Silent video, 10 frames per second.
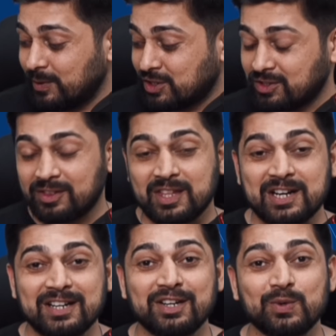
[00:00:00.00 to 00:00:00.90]
which is a
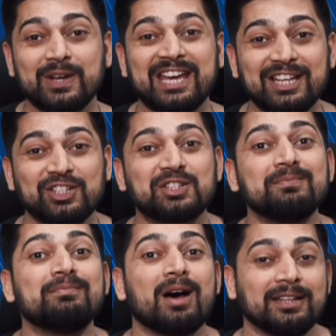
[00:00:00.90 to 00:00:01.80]
32-inch
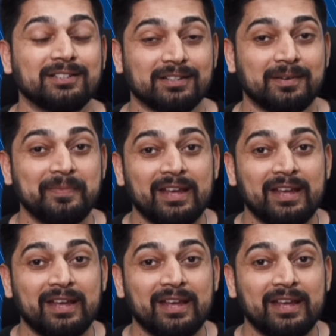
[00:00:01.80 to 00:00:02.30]
monitor.